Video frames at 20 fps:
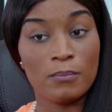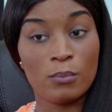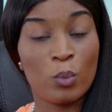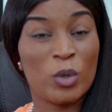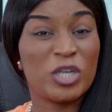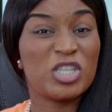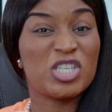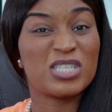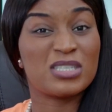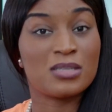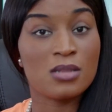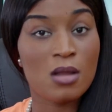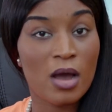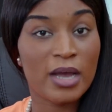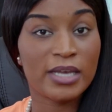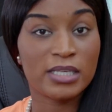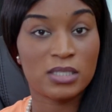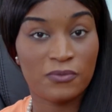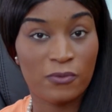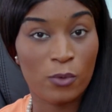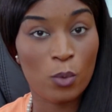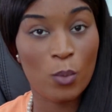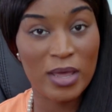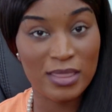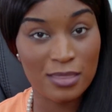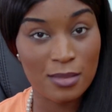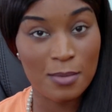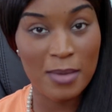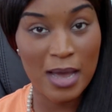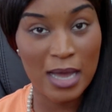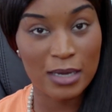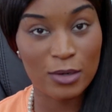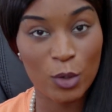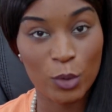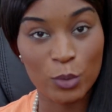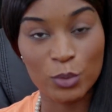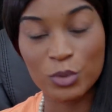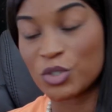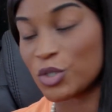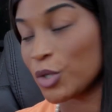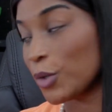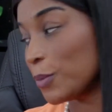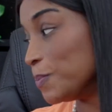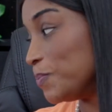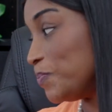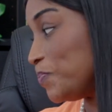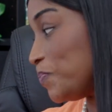which is nice for when the man holds you.